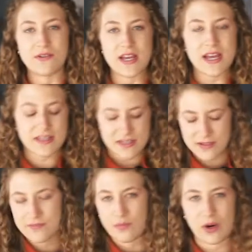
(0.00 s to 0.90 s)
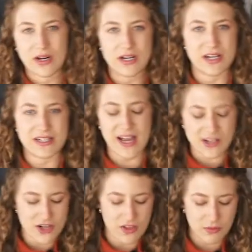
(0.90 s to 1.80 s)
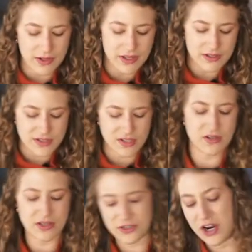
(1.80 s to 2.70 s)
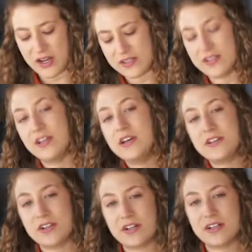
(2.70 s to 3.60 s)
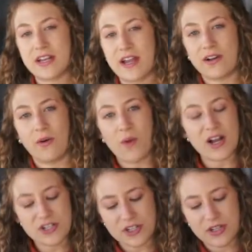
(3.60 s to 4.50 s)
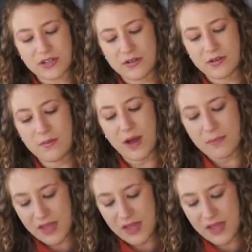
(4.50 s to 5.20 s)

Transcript: next we're gonna attach all the wheels to the trucks. So you're gonna take a washer, pop